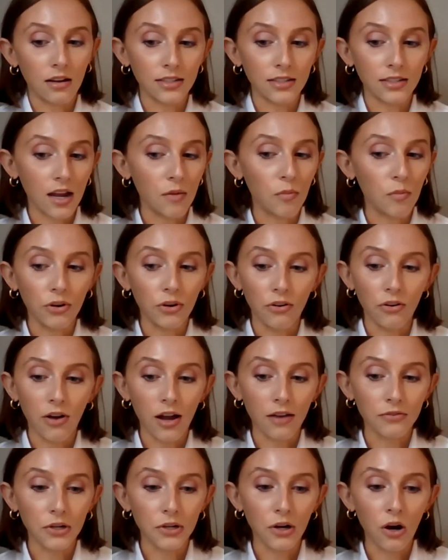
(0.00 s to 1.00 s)
time when you'll
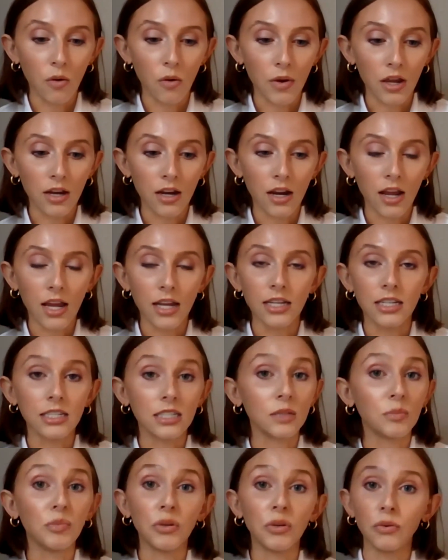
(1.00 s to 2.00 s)
have to go in and
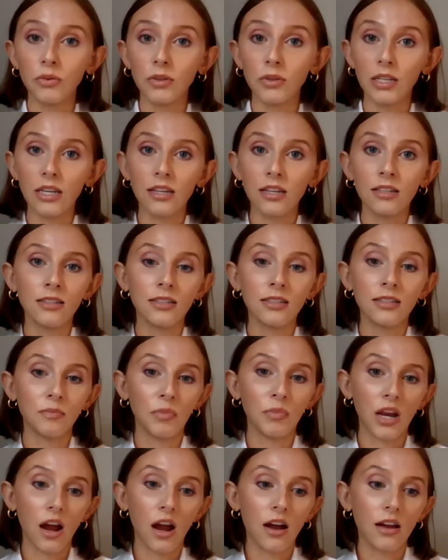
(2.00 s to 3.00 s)
dispute leads
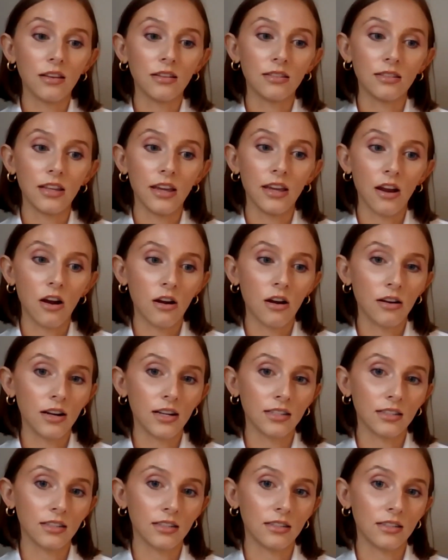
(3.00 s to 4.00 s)
because they aren't
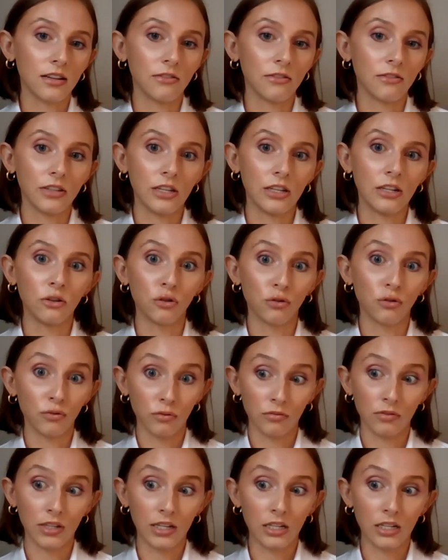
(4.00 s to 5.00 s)
necessarily
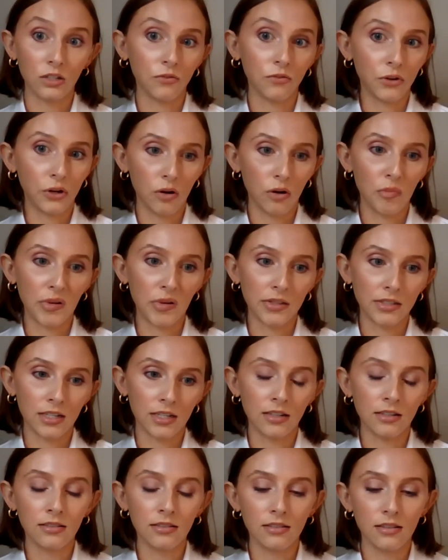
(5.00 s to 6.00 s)
true leads for your
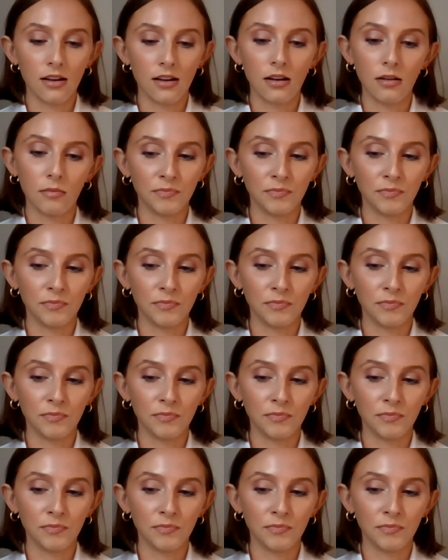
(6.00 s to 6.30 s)
business.